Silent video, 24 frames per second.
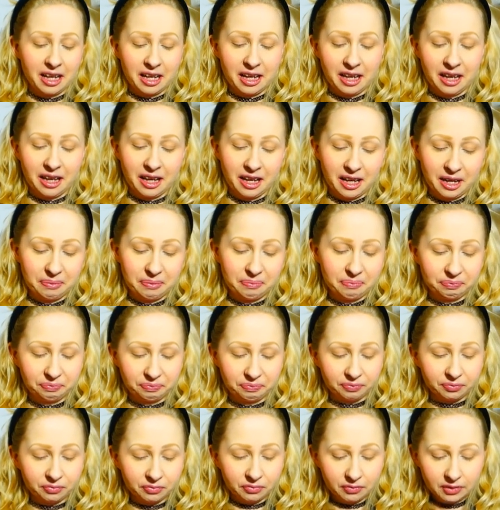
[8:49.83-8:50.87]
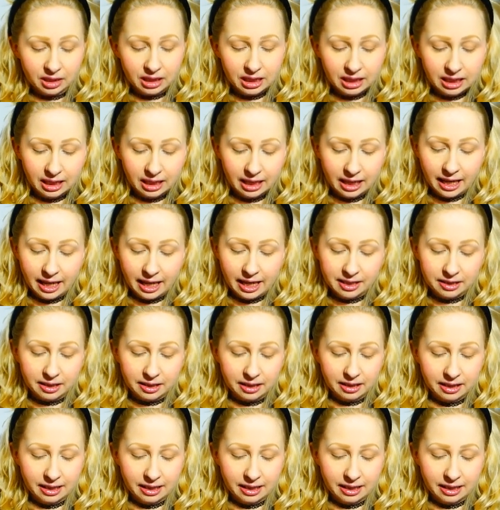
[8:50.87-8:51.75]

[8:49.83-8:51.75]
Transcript: and